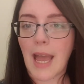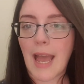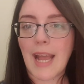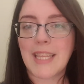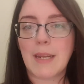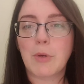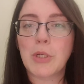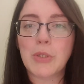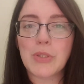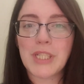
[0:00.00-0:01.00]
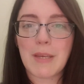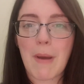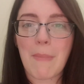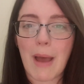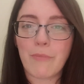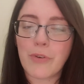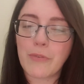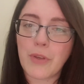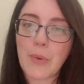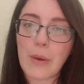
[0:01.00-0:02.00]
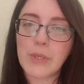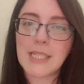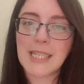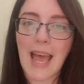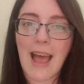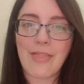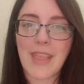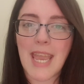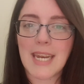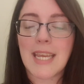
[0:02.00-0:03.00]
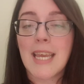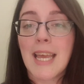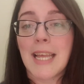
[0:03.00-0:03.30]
And then I'm going to go and see my mum for a few hours, and then